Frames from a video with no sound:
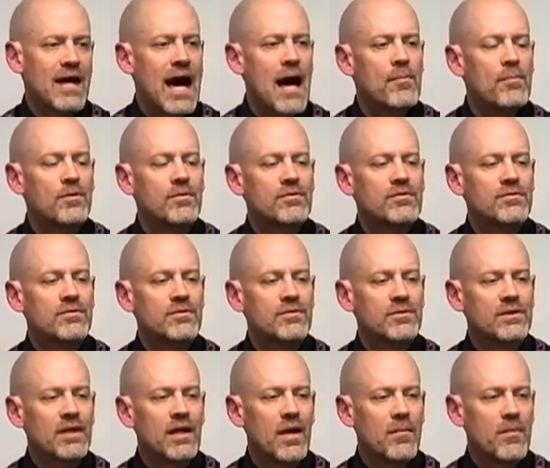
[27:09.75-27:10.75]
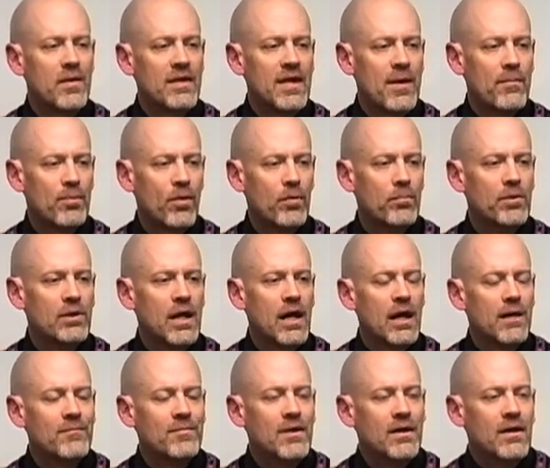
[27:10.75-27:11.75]
happened to get up on that purple
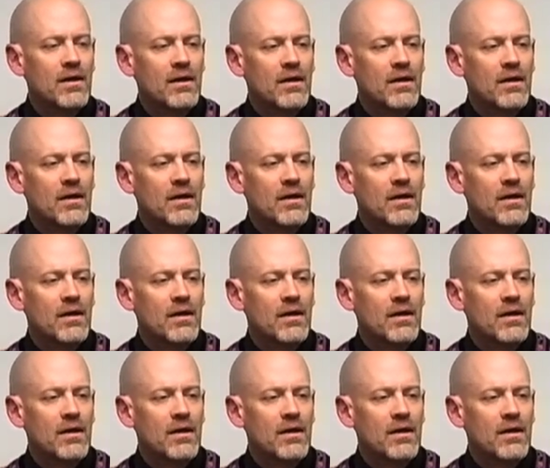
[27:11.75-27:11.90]
line,